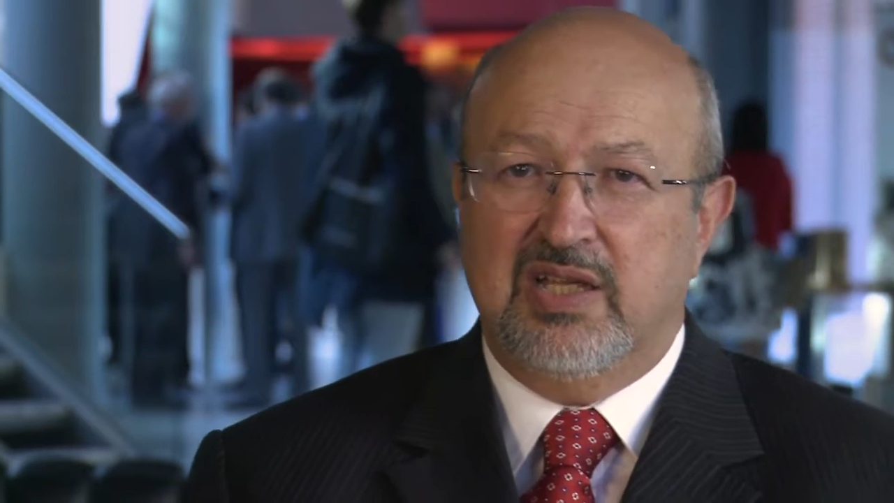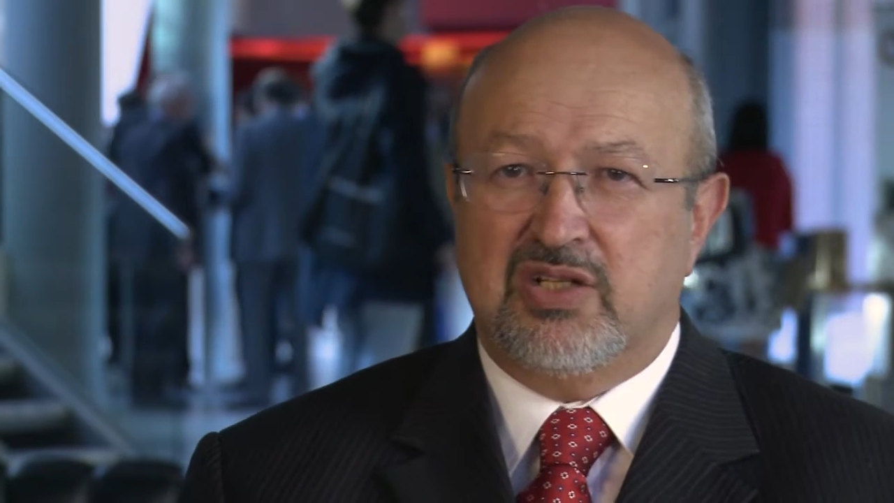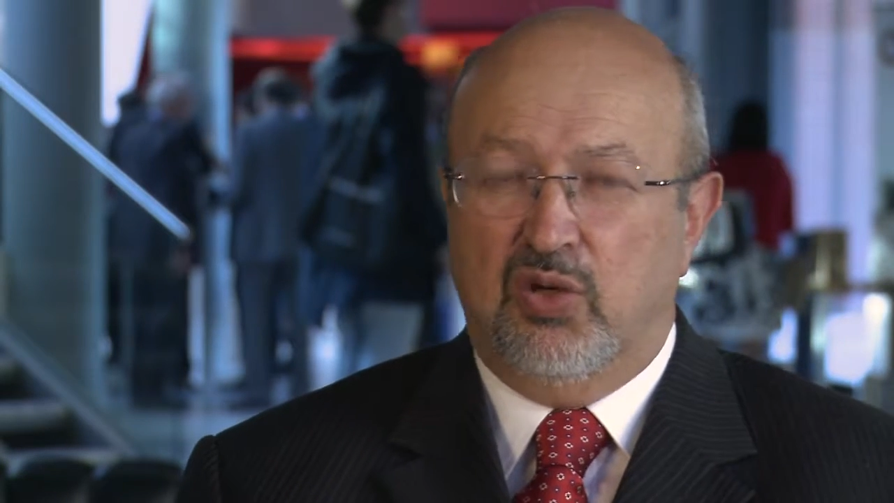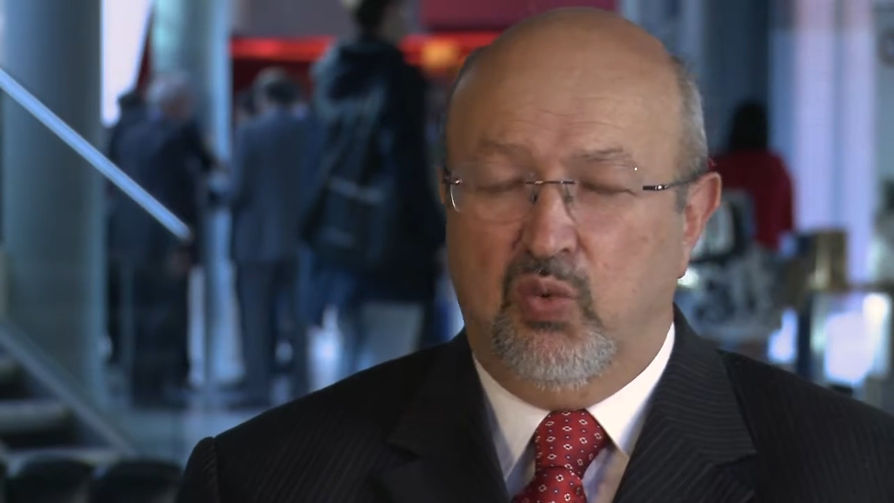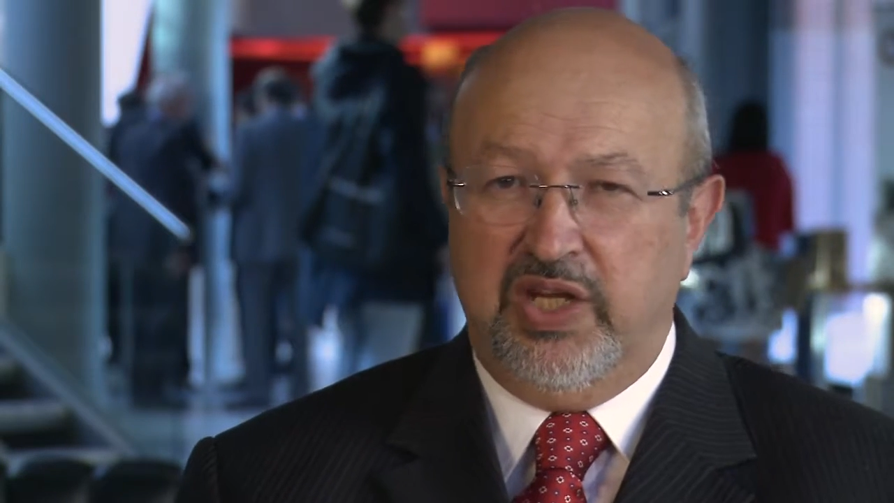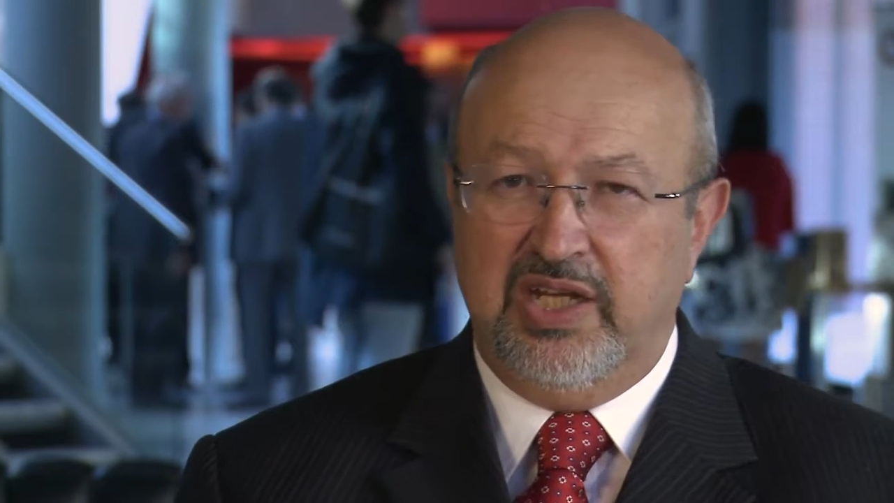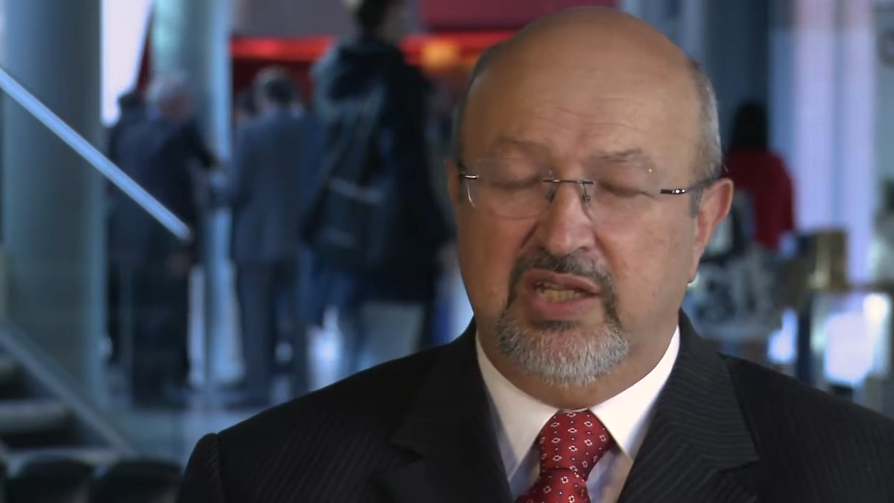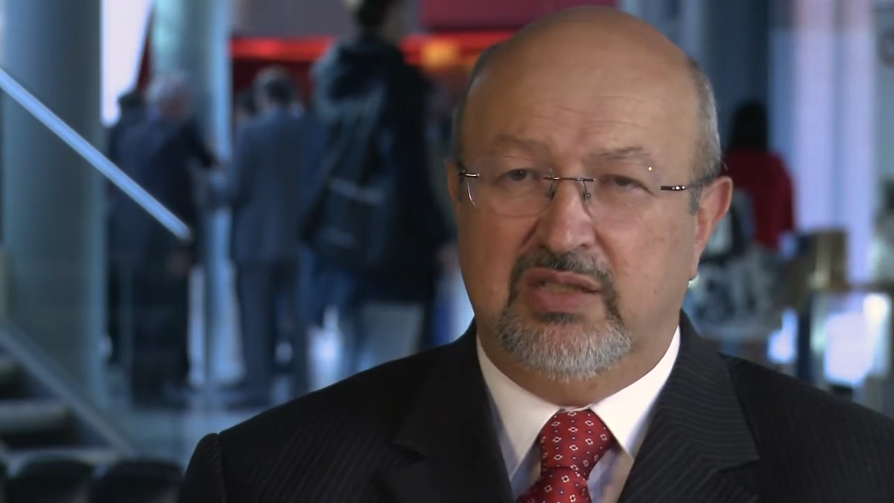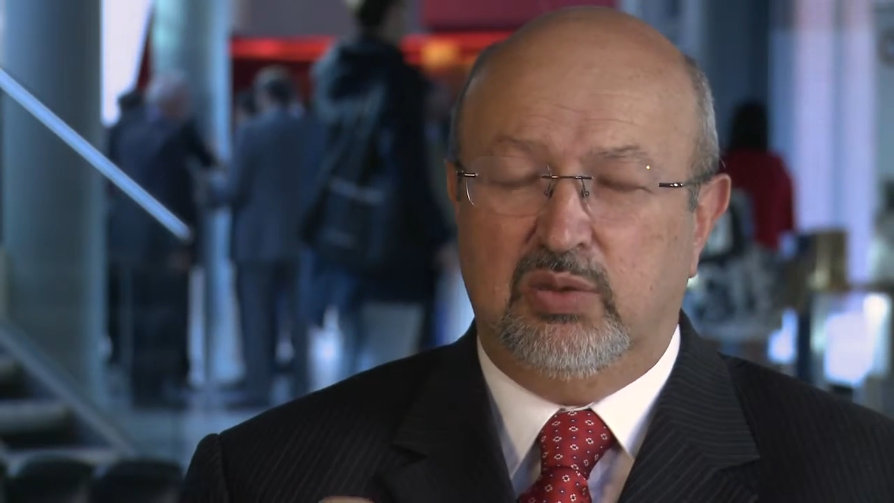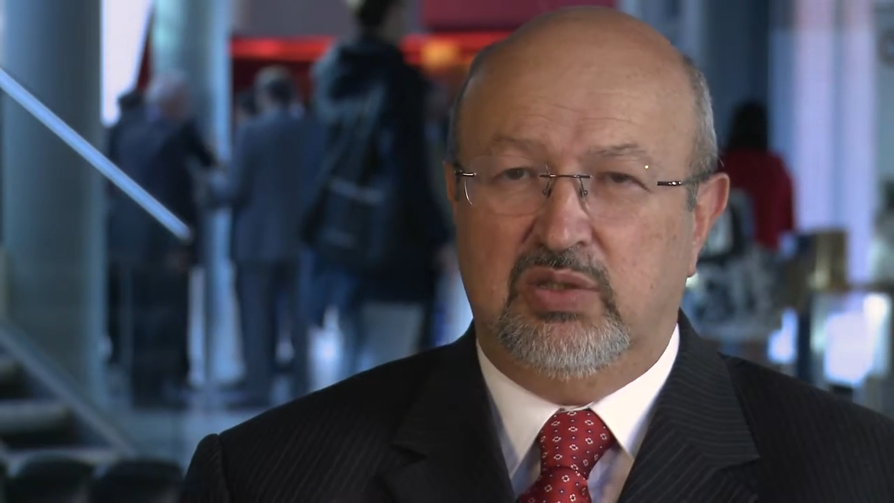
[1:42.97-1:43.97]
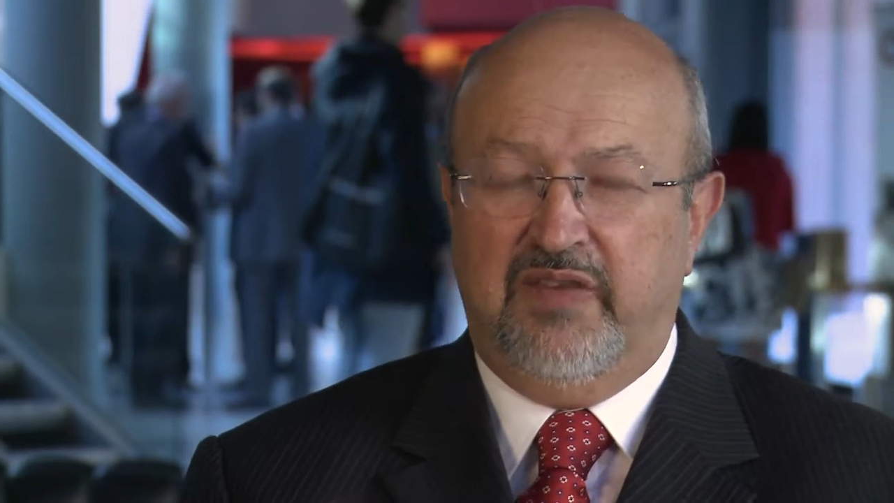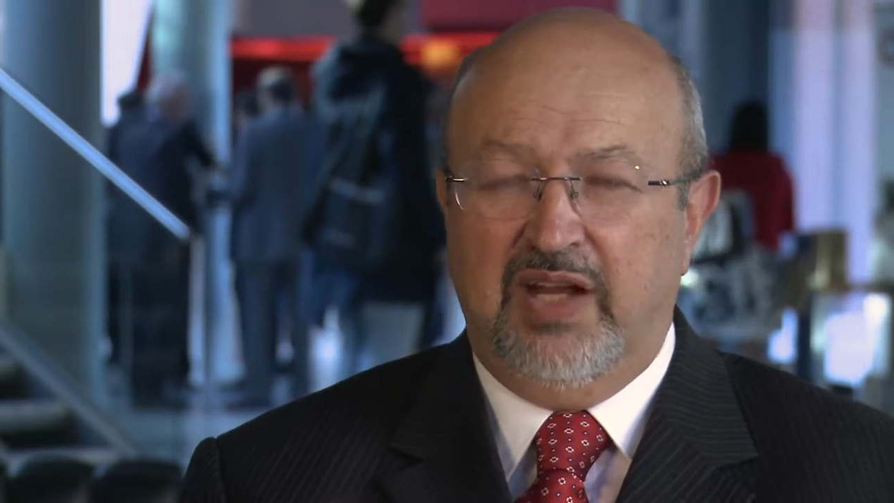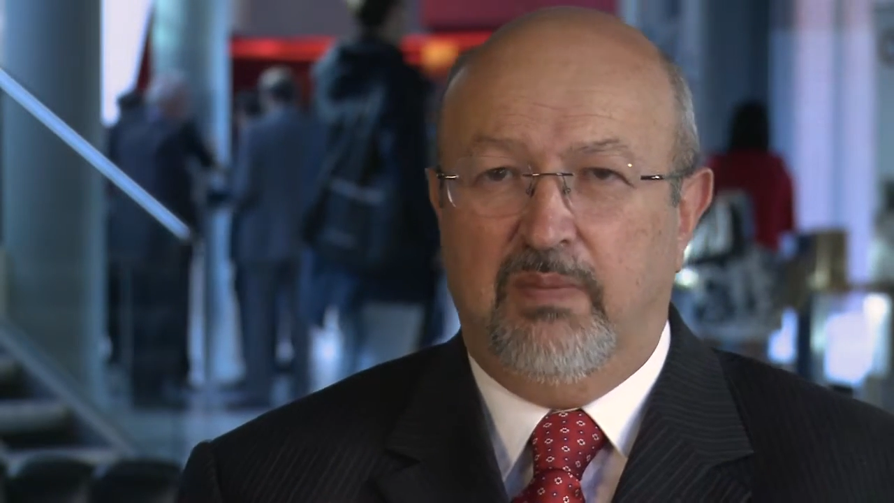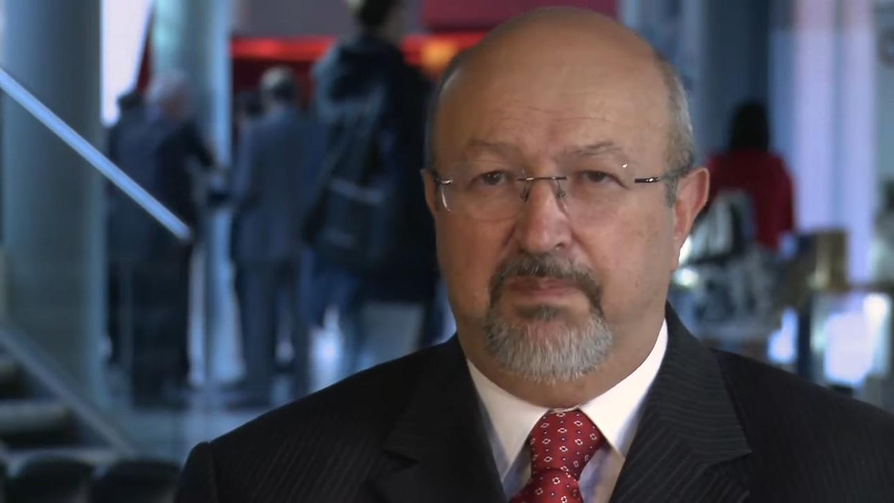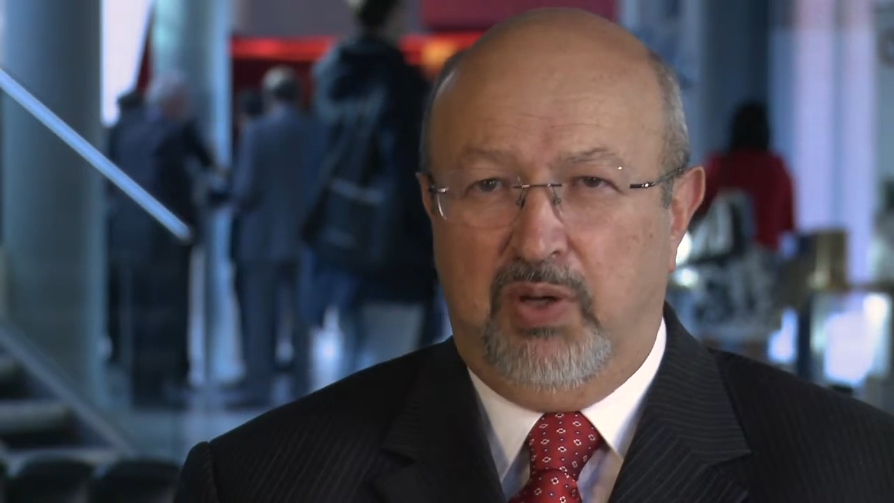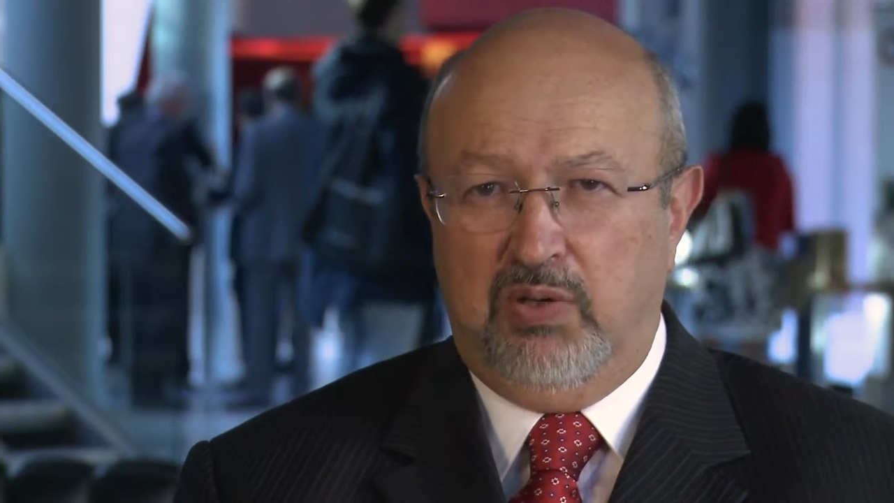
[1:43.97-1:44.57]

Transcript: So we need to develop